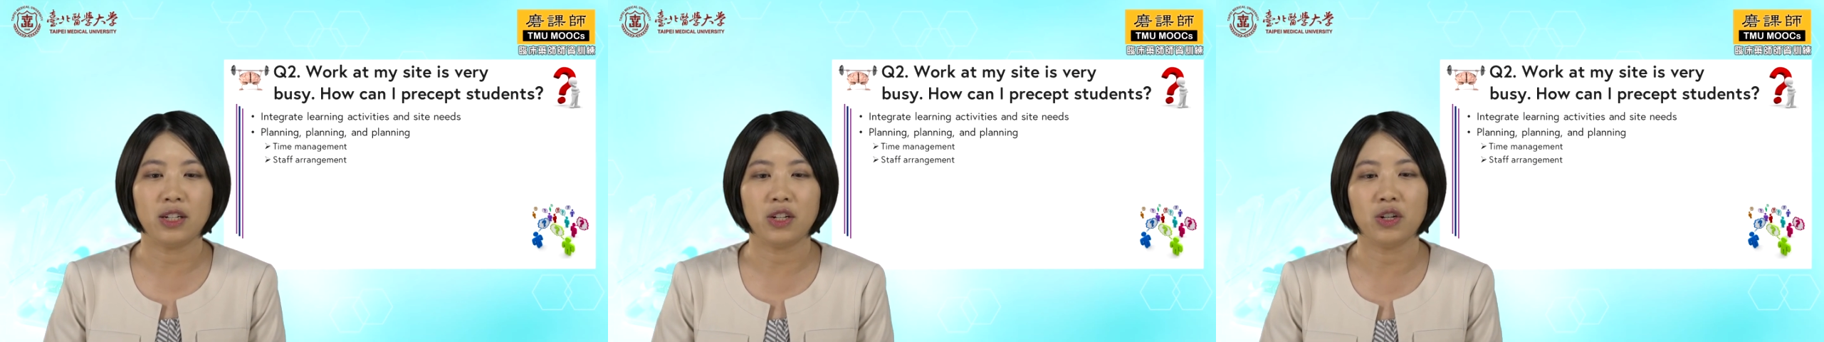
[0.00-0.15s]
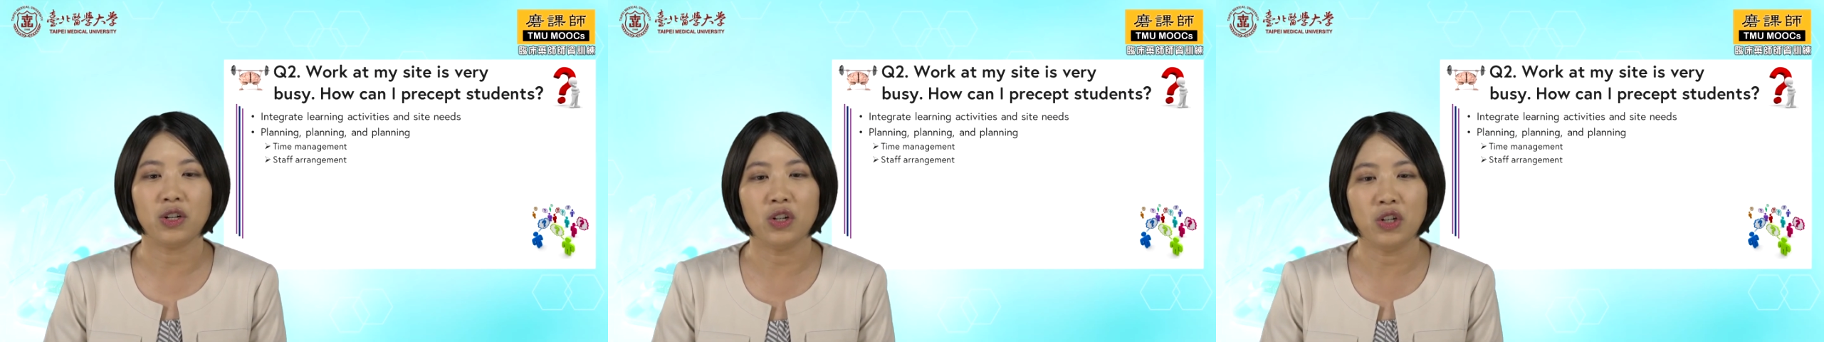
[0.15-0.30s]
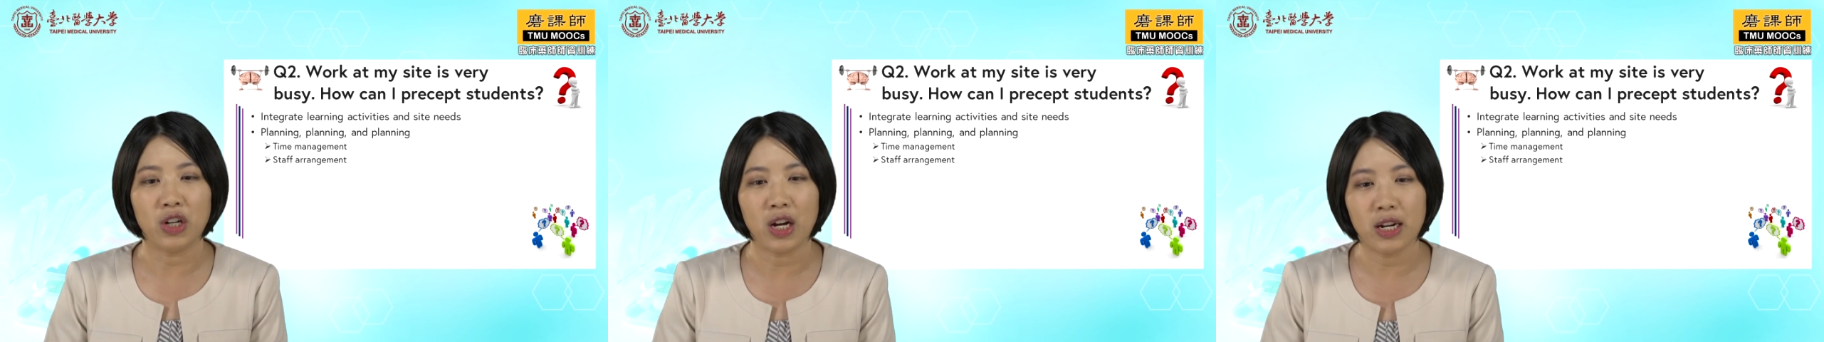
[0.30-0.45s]

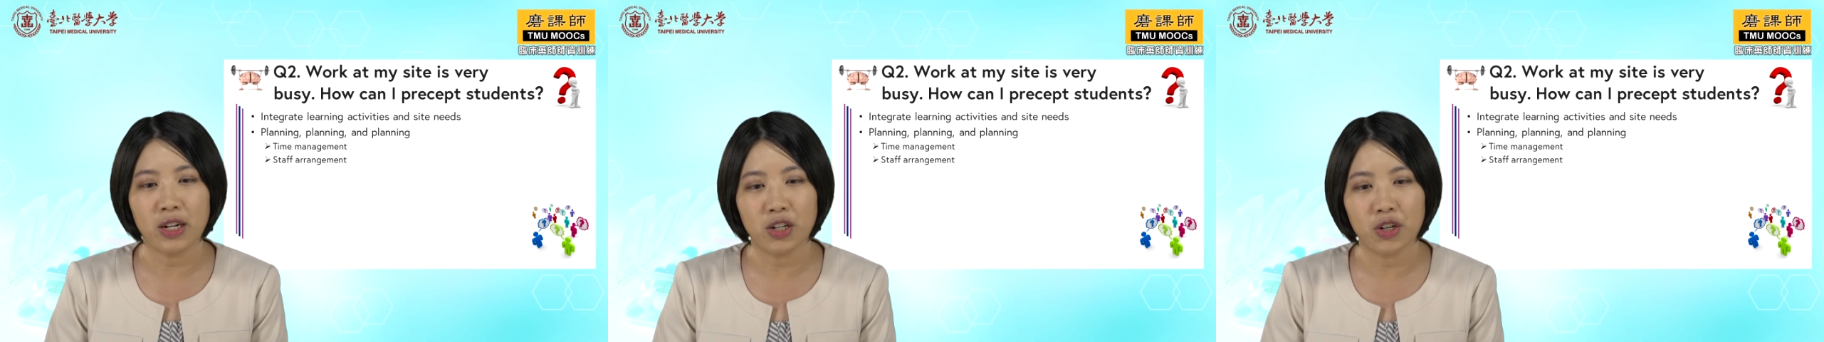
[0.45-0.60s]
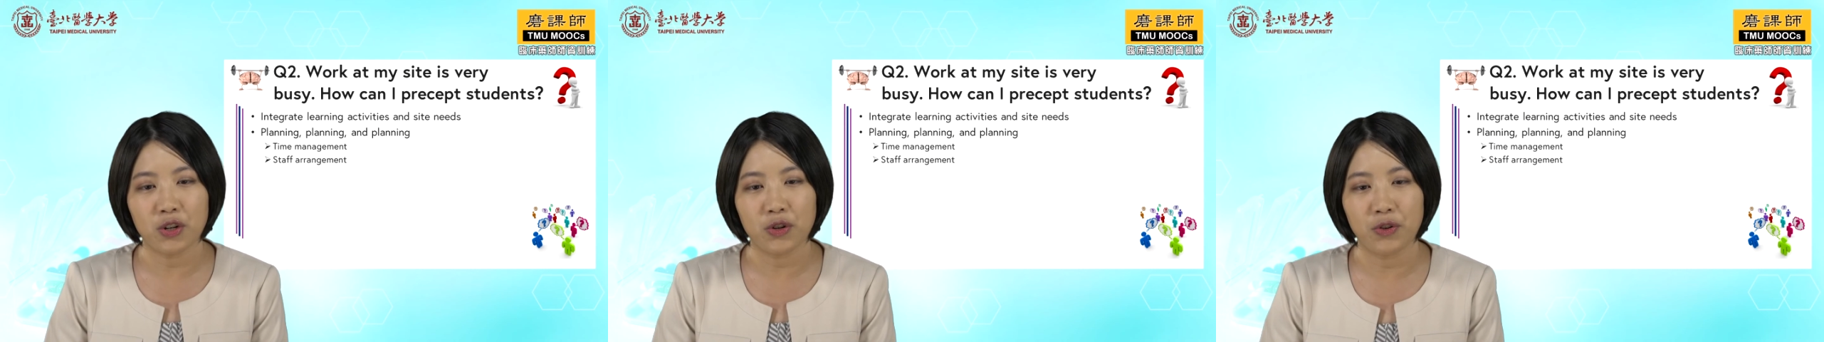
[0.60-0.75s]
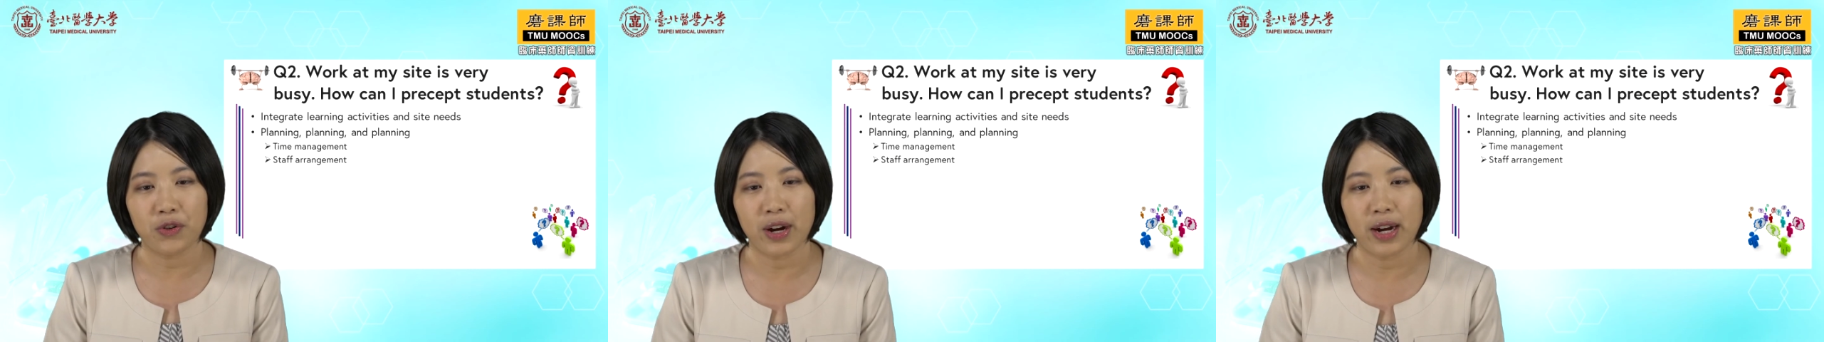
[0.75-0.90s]
to
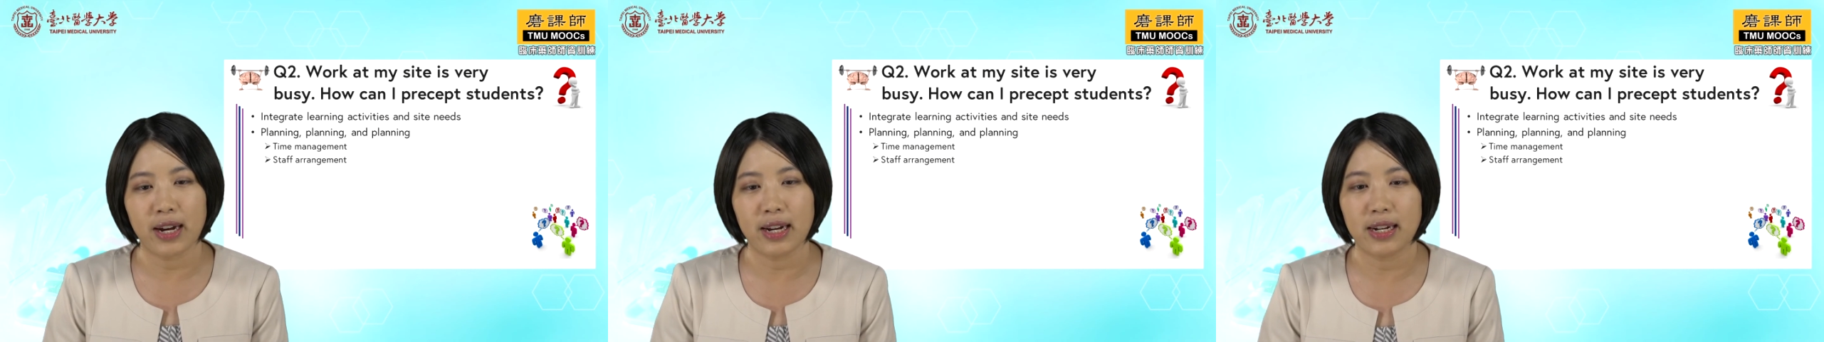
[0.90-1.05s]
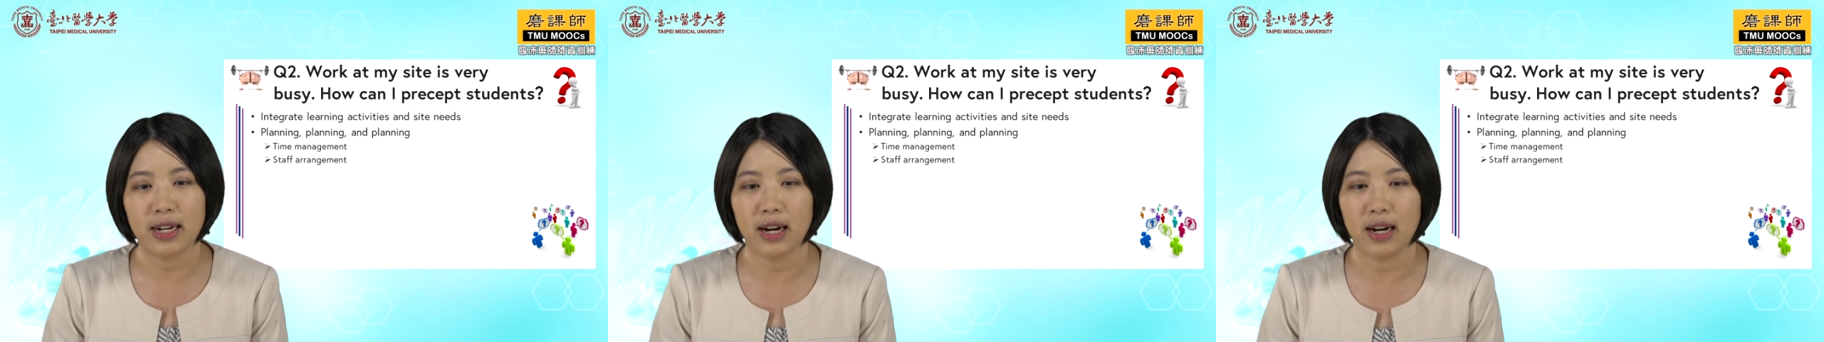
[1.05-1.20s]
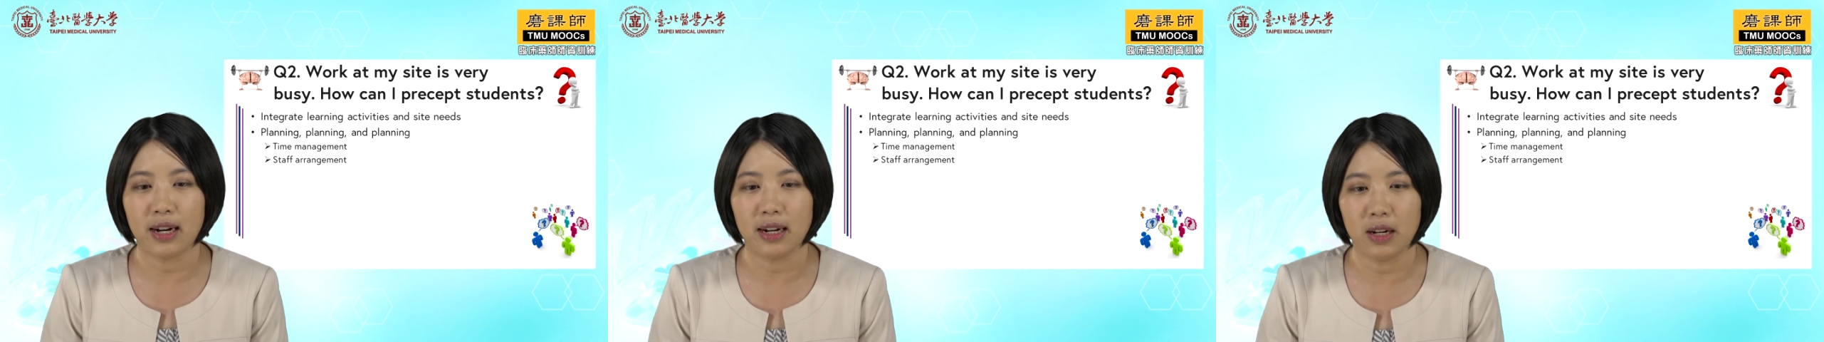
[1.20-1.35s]
integrate